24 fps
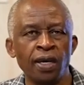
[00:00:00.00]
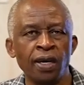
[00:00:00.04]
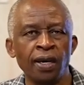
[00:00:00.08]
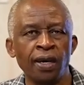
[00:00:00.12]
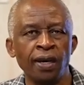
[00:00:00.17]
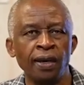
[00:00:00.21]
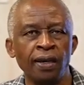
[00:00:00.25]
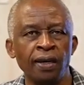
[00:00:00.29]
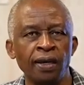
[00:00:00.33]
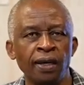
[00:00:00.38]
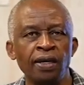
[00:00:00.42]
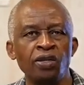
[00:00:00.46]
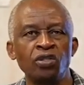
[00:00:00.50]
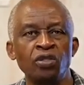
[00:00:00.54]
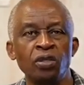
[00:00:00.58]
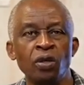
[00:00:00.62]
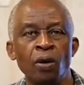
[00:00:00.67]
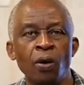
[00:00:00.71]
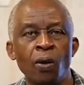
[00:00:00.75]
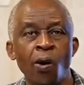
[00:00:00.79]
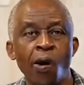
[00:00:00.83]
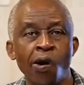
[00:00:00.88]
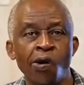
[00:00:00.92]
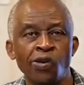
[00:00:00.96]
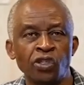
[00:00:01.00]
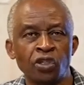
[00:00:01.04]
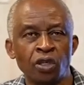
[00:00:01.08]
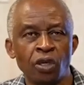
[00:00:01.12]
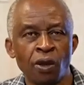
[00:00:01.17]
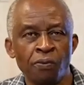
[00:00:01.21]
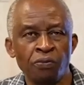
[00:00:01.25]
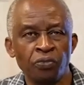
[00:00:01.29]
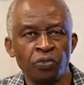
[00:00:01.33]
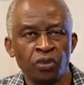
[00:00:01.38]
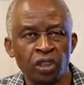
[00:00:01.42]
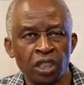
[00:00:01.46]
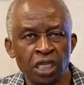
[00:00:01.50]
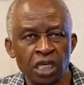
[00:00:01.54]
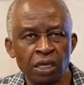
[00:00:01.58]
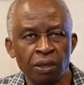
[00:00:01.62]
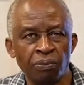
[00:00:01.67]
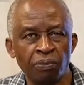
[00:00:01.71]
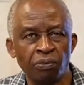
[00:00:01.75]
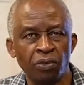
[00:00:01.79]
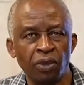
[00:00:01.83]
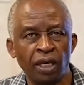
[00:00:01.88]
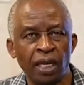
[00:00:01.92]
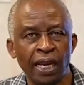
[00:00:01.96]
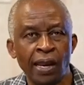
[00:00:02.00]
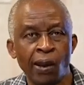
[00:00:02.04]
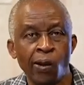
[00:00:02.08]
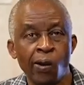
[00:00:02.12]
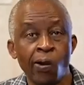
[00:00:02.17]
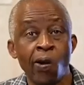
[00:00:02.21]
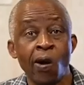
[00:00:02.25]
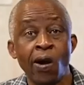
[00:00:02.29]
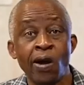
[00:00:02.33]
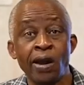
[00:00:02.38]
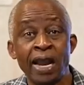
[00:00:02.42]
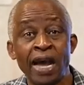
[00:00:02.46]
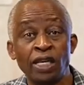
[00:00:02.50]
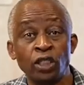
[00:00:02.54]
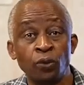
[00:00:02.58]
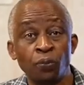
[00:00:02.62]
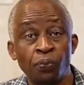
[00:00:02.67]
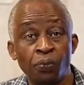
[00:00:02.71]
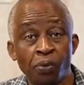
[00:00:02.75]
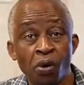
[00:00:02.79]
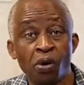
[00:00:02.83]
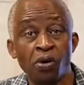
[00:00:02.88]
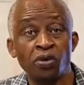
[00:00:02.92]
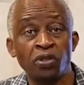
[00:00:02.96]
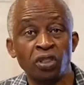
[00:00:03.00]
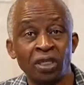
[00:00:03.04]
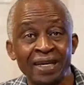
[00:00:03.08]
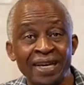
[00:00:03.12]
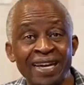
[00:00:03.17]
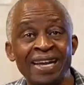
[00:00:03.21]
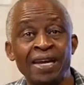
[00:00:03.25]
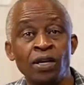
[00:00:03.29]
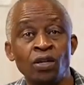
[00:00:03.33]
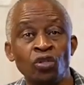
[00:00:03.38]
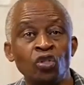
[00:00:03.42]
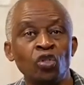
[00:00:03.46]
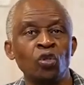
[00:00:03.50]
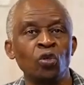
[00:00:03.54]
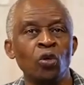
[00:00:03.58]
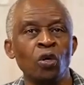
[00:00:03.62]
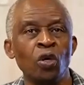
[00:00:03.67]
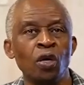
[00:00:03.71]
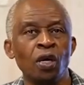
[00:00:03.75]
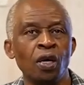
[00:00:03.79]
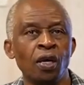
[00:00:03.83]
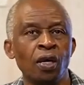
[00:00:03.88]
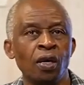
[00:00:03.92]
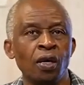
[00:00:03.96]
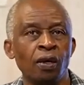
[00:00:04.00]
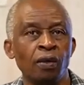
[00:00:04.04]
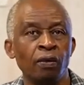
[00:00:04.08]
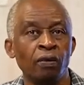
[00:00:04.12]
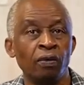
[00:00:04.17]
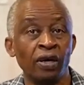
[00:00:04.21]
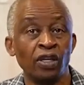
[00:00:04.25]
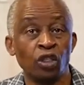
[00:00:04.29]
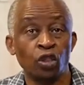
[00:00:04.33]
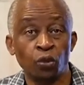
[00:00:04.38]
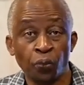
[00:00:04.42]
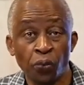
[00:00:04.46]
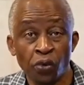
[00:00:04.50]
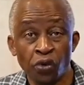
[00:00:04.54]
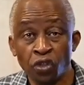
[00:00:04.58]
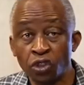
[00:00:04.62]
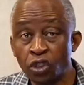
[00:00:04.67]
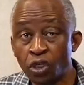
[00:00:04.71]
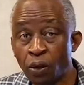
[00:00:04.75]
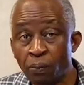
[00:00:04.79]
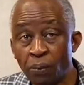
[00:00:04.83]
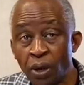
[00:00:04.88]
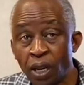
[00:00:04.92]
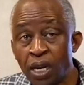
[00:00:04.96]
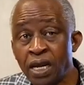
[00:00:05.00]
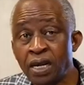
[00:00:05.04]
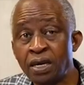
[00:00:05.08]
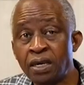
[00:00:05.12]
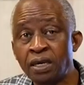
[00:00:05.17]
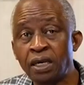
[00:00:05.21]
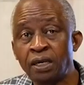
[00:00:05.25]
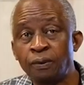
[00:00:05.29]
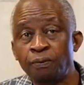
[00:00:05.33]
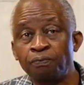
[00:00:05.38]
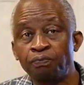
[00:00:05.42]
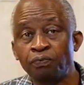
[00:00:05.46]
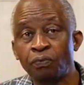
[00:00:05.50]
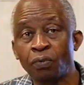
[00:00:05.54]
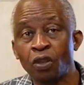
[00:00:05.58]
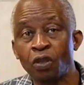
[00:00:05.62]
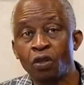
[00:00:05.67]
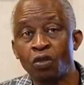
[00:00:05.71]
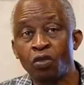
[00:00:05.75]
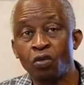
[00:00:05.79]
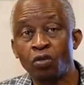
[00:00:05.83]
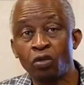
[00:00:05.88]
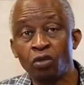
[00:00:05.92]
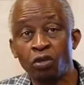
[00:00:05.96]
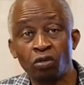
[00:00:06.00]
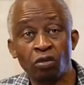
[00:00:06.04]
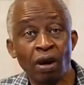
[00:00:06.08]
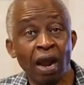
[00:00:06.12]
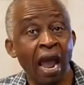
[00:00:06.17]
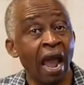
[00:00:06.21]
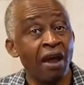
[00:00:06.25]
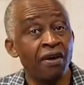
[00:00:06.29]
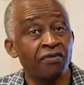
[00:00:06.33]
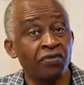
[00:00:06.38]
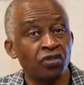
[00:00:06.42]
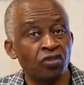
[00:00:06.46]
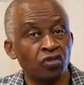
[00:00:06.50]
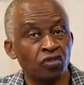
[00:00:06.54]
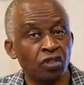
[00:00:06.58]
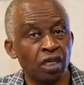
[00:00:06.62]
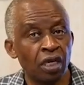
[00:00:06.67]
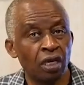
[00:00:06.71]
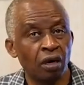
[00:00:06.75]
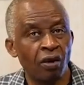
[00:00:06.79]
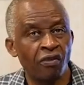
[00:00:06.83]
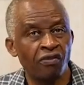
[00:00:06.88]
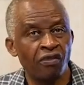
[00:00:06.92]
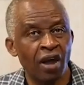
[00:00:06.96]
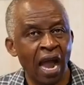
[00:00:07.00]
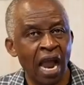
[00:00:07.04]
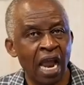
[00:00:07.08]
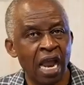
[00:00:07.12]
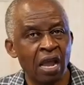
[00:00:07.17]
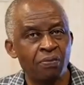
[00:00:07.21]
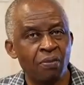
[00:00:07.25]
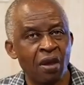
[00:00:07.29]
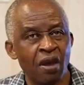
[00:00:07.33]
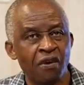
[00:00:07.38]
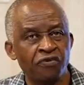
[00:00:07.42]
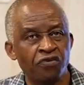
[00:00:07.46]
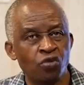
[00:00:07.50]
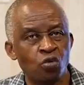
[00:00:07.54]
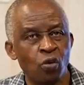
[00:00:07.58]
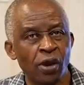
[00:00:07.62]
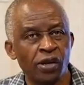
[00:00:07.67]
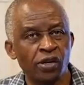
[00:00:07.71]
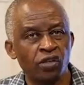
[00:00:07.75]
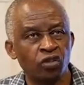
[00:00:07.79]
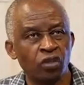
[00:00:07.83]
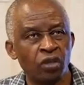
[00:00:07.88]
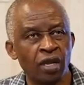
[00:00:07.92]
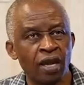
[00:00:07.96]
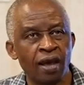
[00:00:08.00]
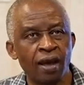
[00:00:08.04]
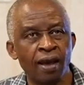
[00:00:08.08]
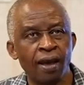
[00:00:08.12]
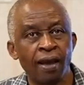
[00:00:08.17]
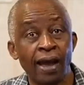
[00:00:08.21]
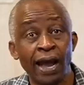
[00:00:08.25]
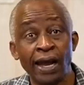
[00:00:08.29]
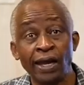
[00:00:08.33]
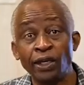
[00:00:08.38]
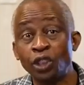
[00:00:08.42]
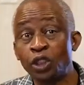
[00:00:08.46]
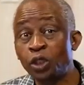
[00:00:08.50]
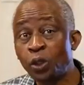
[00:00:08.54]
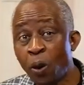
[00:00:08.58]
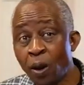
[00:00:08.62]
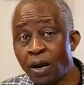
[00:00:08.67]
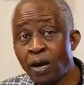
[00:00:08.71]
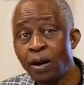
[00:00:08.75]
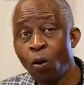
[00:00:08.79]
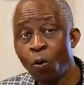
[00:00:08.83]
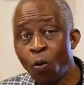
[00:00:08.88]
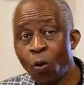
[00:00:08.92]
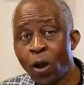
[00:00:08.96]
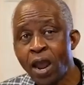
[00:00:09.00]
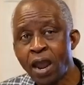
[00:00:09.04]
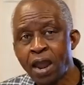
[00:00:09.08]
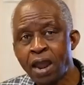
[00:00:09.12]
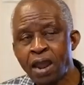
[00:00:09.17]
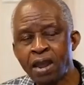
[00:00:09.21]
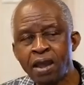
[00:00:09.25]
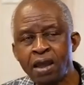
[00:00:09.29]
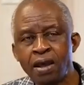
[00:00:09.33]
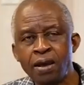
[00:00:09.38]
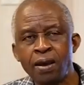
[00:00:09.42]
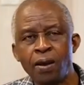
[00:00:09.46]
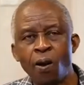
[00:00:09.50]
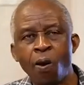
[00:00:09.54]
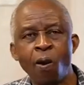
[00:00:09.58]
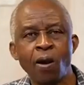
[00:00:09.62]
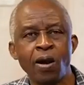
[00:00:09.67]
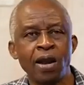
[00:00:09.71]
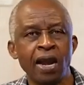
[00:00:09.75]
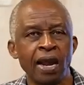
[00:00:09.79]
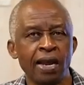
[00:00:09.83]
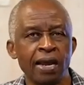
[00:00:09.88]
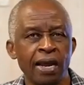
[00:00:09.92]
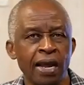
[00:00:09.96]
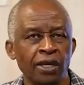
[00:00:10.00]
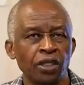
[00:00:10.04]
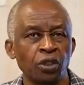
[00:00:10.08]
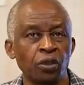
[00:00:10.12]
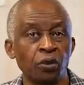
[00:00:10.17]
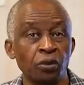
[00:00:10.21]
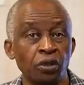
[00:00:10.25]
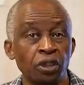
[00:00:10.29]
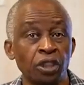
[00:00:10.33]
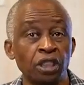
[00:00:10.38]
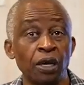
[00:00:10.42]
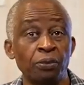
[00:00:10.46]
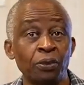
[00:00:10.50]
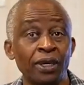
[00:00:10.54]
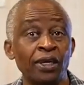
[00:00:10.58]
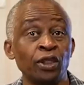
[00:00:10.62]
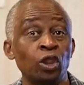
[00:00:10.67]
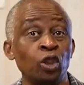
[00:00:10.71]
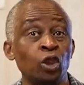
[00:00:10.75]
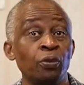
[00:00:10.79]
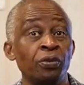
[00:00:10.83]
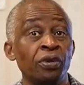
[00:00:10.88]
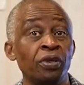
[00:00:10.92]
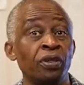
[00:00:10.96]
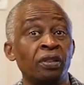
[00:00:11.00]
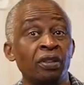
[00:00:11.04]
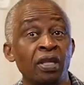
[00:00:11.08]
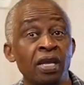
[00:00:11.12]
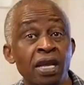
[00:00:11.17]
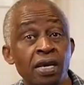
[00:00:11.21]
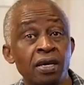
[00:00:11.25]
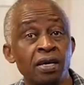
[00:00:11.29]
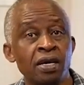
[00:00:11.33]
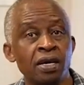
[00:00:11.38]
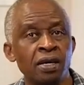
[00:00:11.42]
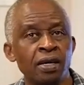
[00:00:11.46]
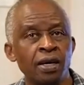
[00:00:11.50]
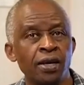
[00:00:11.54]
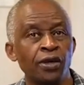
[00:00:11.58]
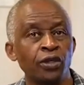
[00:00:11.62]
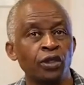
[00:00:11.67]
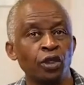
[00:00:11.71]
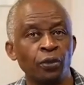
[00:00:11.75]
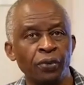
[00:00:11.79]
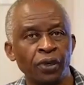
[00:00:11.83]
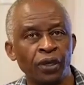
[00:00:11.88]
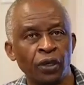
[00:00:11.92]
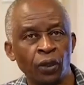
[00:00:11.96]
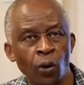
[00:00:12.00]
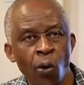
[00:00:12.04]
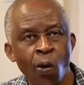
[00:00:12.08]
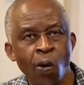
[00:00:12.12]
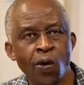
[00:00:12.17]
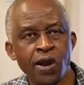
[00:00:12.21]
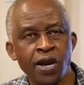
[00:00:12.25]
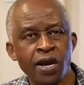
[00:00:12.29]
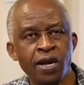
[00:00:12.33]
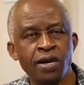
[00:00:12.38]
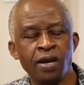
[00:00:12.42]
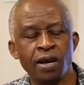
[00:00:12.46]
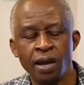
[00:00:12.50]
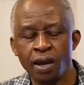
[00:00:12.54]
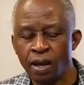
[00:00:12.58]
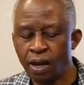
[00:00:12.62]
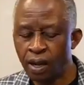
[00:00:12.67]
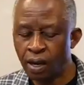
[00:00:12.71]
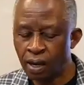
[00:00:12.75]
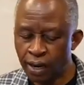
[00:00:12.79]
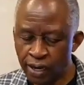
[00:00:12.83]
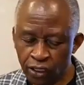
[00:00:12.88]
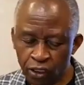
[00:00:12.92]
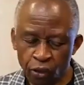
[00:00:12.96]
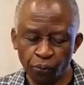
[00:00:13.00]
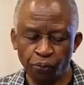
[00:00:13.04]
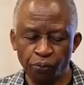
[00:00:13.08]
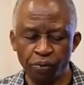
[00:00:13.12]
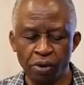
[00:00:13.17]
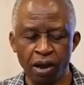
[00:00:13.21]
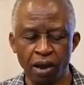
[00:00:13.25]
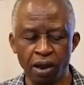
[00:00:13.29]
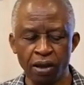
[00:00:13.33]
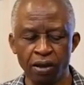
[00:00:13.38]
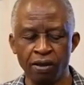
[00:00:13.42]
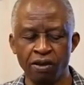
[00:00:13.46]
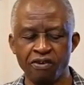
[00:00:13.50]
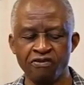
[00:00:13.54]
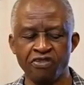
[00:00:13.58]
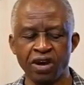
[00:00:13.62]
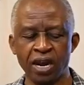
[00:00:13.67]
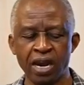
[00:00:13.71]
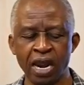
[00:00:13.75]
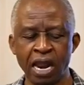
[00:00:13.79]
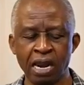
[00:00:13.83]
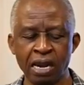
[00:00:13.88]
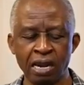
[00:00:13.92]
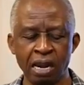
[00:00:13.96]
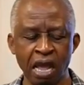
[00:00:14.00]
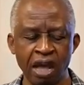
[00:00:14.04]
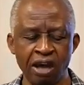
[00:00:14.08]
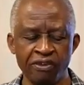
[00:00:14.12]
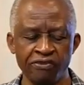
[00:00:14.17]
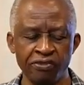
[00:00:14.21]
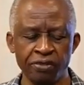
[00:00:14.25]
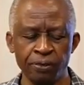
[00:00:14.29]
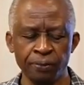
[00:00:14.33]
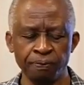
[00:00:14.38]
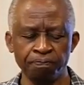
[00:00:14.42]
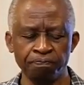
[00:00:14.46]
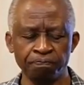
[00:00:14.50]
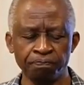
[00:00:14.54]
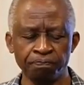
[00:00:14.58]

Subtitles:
this awesome team the Lord has brought into responsibility to drive the seed of IMF USA and show the way other national chapters should be thinking, should be going. Let's pray. Father in heaven,